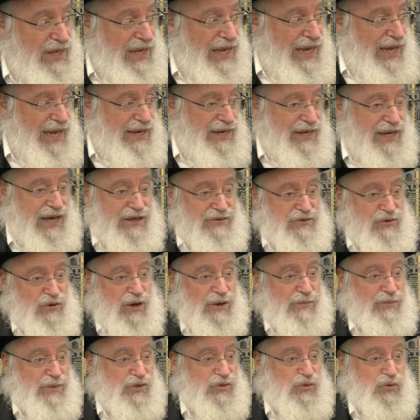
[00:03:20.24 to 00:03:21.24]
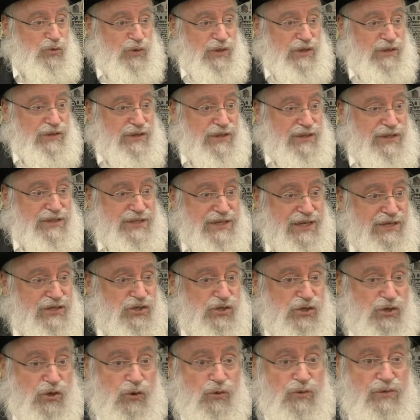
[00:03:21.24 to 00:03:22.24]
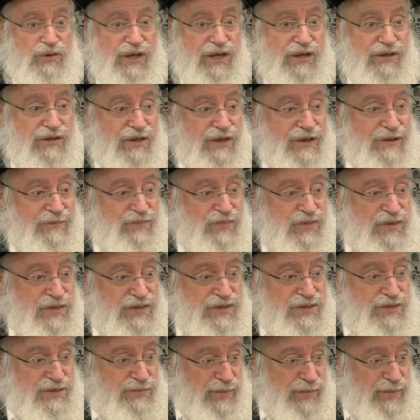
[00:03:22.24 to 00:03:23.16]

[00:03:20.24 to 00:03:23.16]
And other opportunities I showed that it's